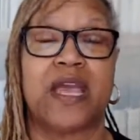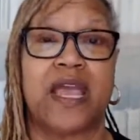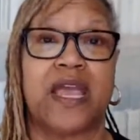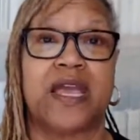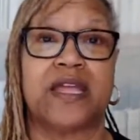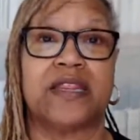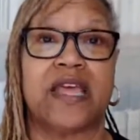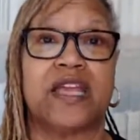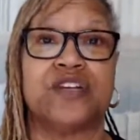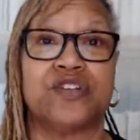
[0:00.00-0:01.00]
and
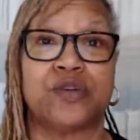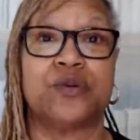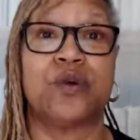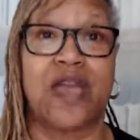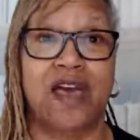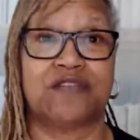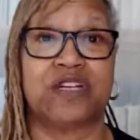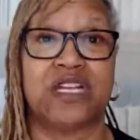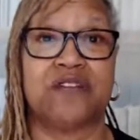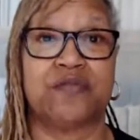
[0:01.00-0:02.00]
they do have a
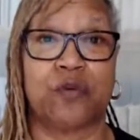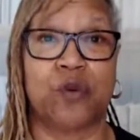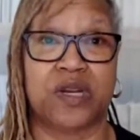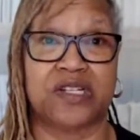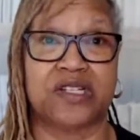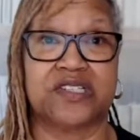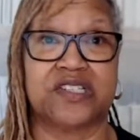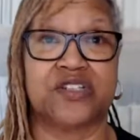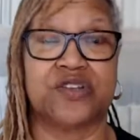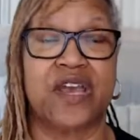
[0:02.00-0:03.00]
need for what it is
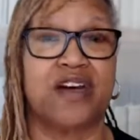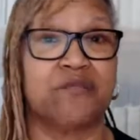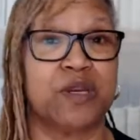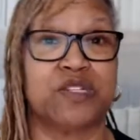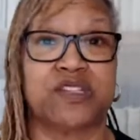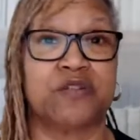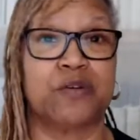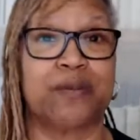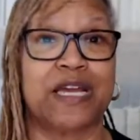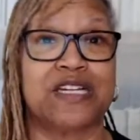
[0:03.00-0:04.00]
that you have, because
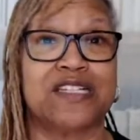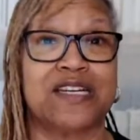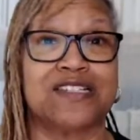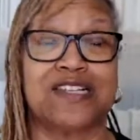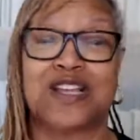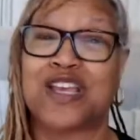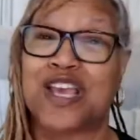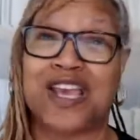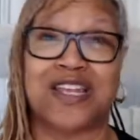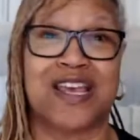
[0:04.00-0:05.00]
everybody doesn't.
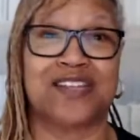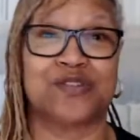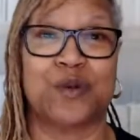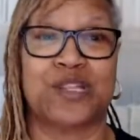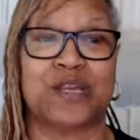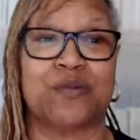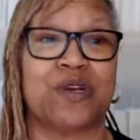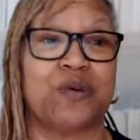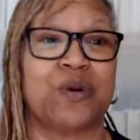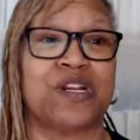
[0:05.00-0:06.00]
And that's one thing, we
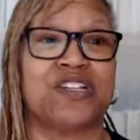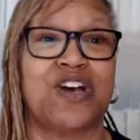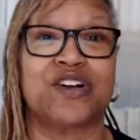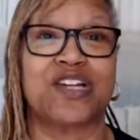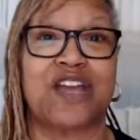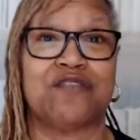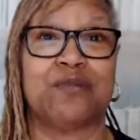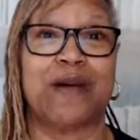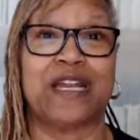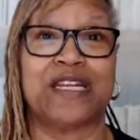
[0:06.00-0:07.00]
don't want to talk to
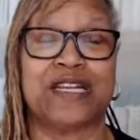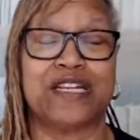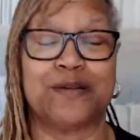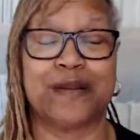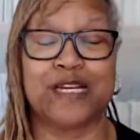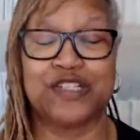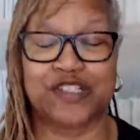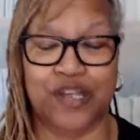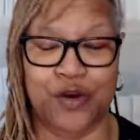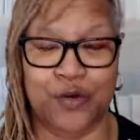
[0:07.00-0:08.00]
everybody and anybody.
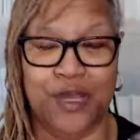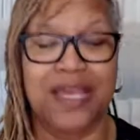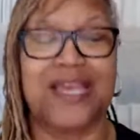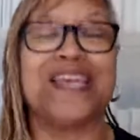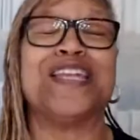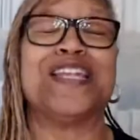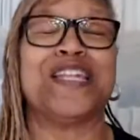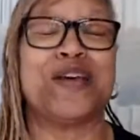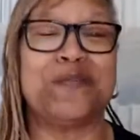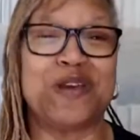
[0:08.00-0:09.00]
So
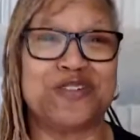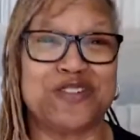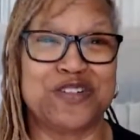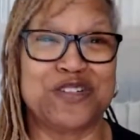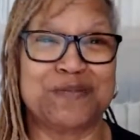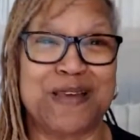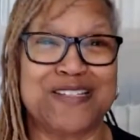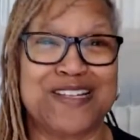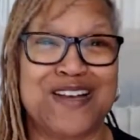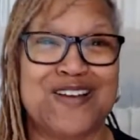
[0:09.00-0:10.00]
let me introduce
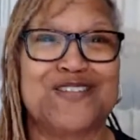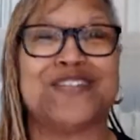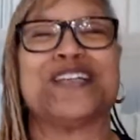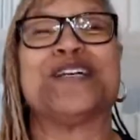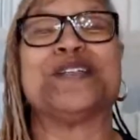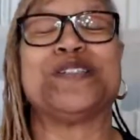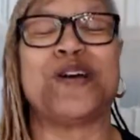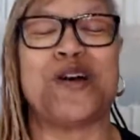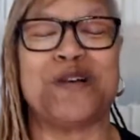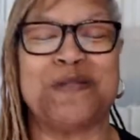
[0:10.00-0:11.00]
myself.
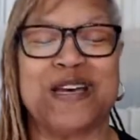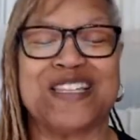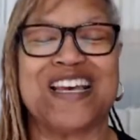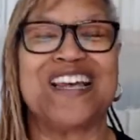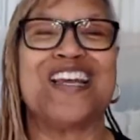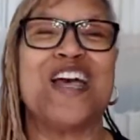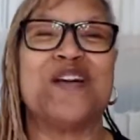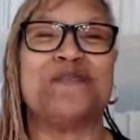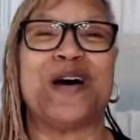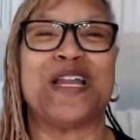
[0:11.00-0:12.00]
Sorry about that.
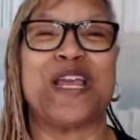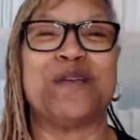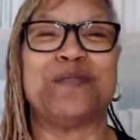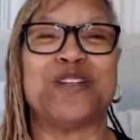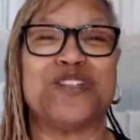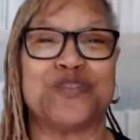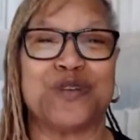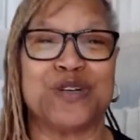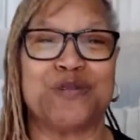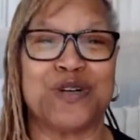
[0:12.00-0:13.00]
My name is
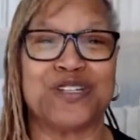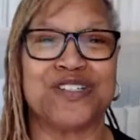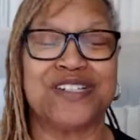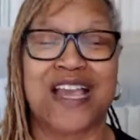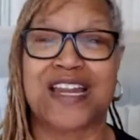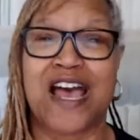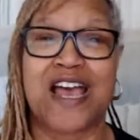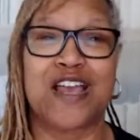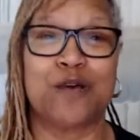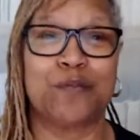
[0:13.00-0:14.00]
Cherie Woodard, and
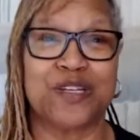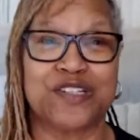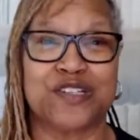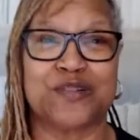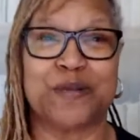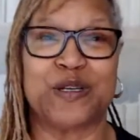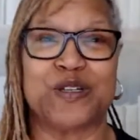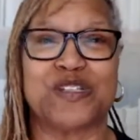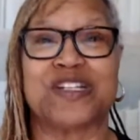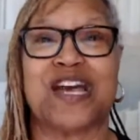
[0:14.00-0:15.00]
I help business
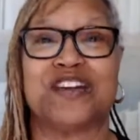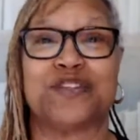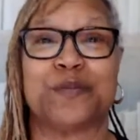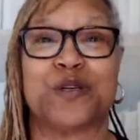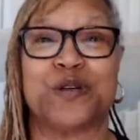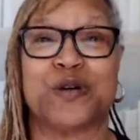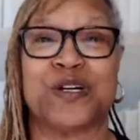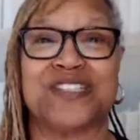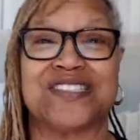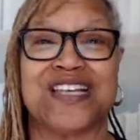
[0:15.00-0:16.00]
builders and
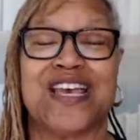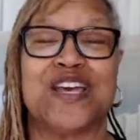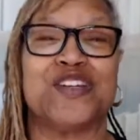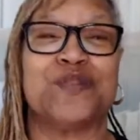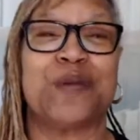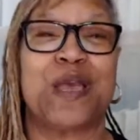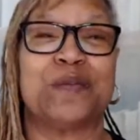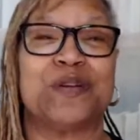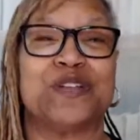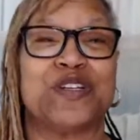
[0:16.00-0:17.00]
entrepreneurs to be
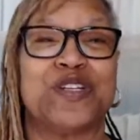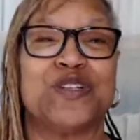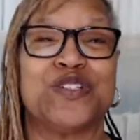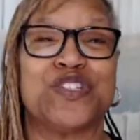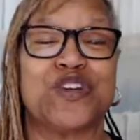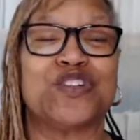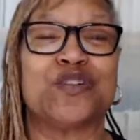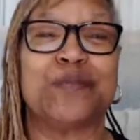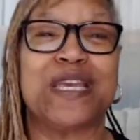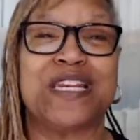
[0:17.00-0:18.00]
able to use
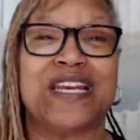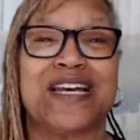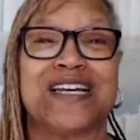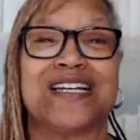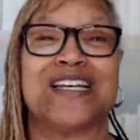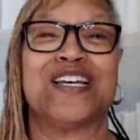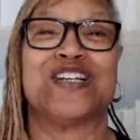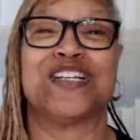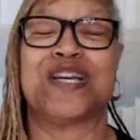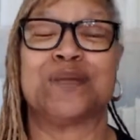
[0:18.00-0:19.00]
social media
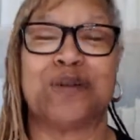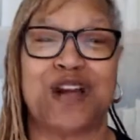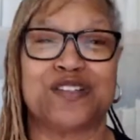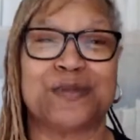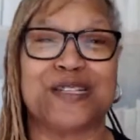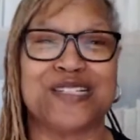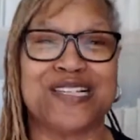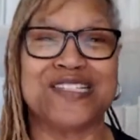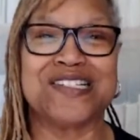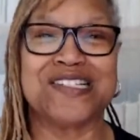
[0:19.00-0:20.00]
to get prospects,
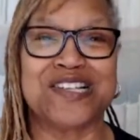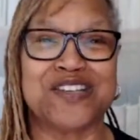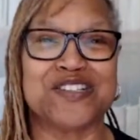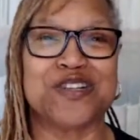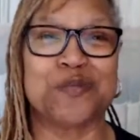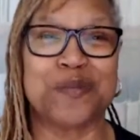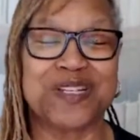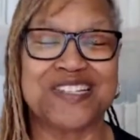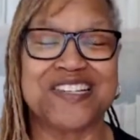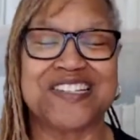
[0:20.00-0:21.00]
leads, and sales in their
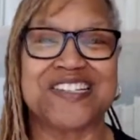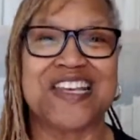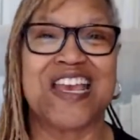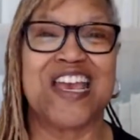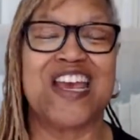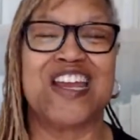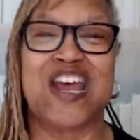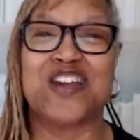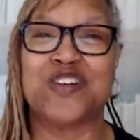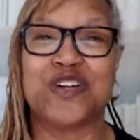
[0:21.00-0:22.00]
business. And
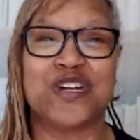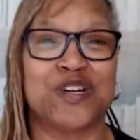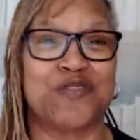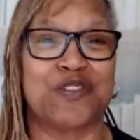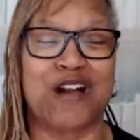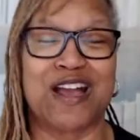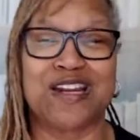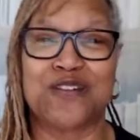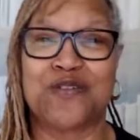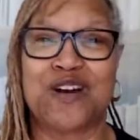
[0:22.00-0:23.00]
I do it in a
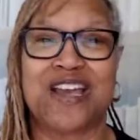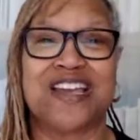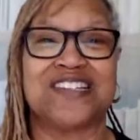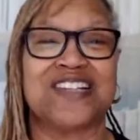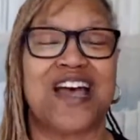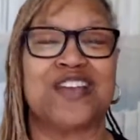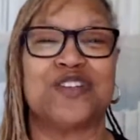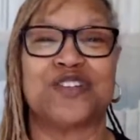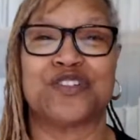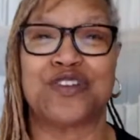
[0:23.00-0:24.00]
variety of ways. I
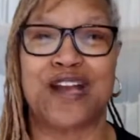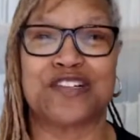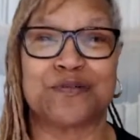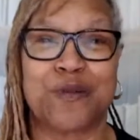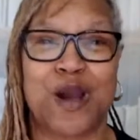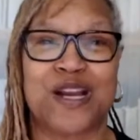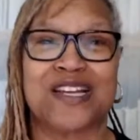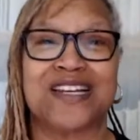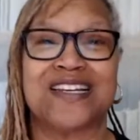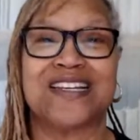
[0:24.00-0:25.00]
use attraction
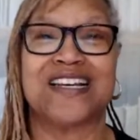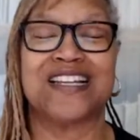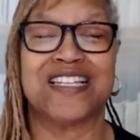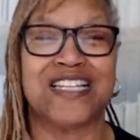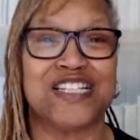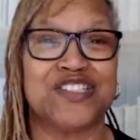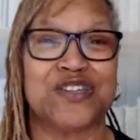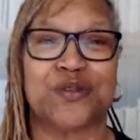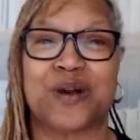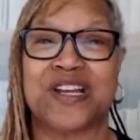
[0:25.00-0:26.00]
marketing, lead
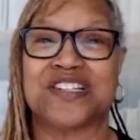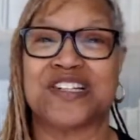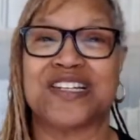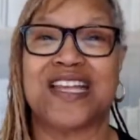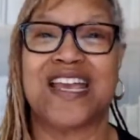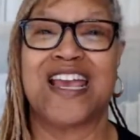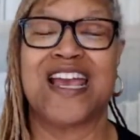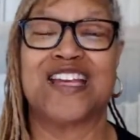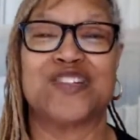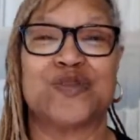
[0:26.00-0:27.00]
generation,
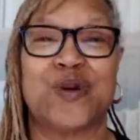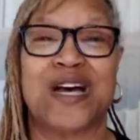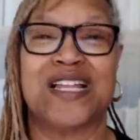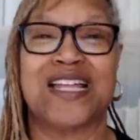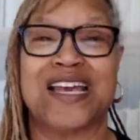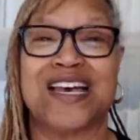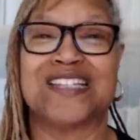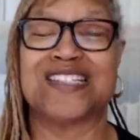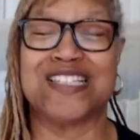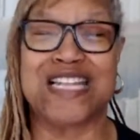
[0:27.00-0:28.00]
as well
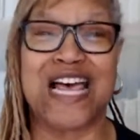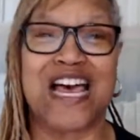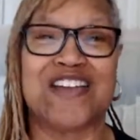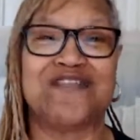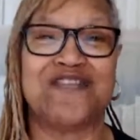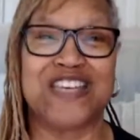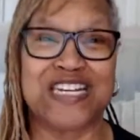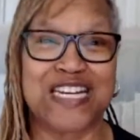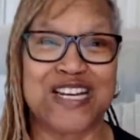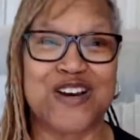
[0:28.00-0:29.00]
as live
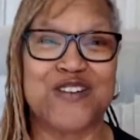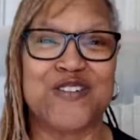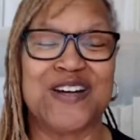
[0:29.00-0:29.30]
video,